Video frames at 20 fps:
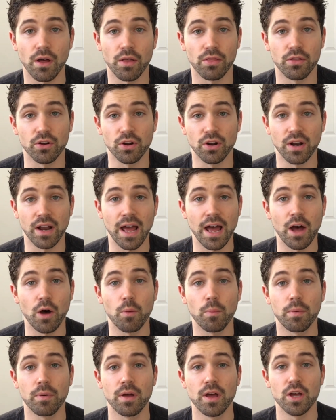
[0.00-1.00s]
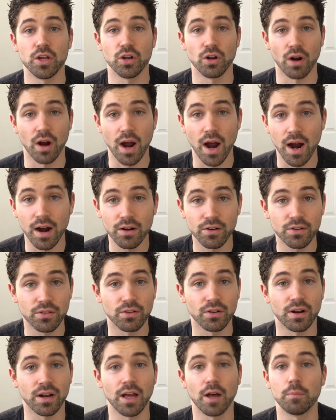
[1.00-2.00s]
they're going to help your heart,
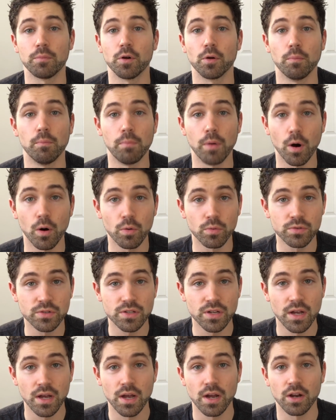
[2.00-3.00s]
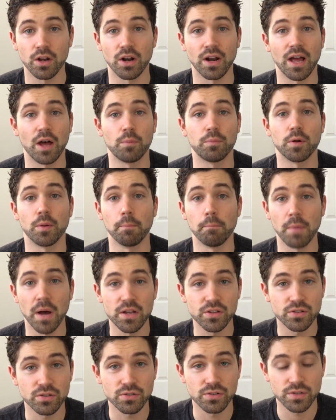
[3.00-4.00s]
they're going to help your bones, going to help your
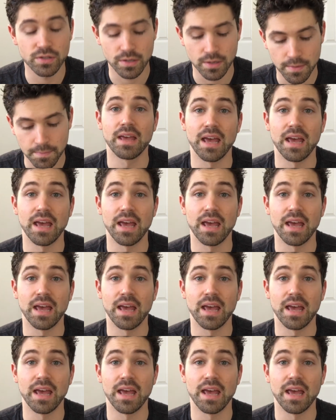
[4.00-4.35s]
muscles.